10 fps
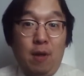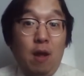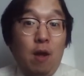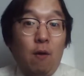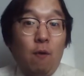
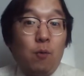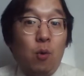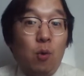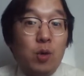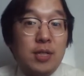Of
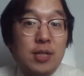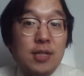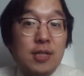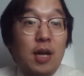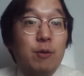course, this
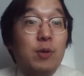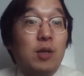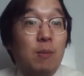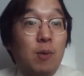guy will come up